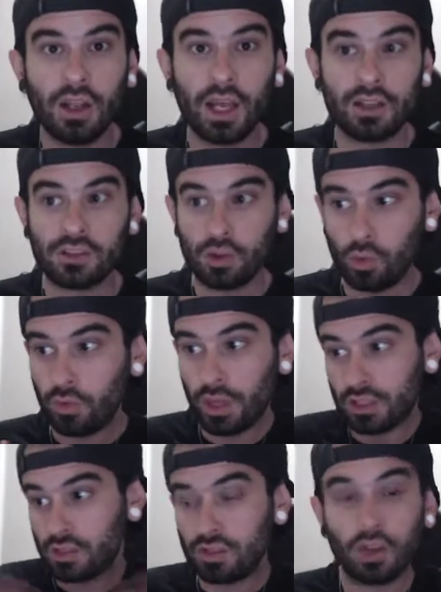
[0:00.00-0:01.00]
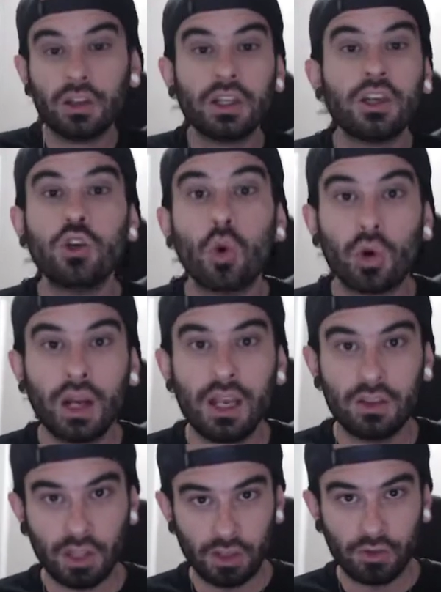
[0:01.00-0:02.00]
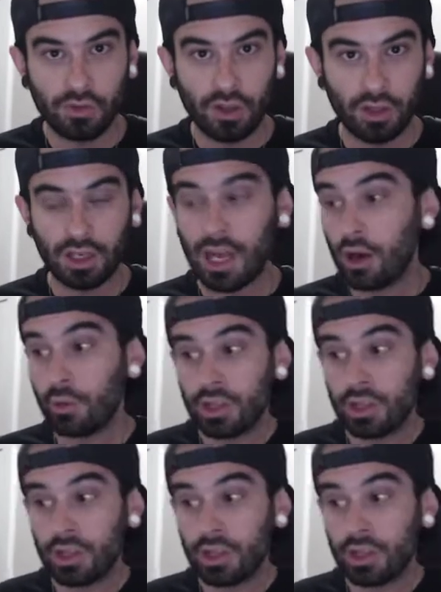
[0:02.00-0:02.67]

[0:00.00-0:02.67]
And so that's suddenly your hate that you're feeling now,